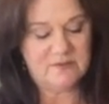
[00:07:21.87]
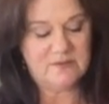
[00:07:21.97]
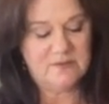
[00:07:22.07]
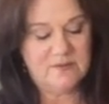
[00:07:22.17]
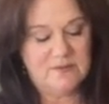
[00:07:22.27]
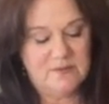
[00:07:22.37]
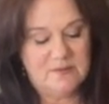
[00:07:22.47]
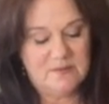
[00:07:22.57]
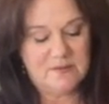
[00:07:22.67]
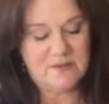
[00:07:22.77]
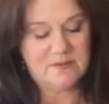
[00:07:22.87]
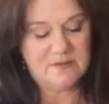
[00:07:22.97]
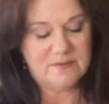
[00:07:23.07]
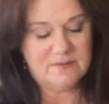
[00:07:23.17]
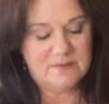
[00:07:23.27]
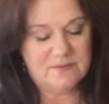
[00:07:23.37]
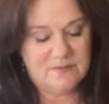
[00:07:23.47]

Nobody speaks.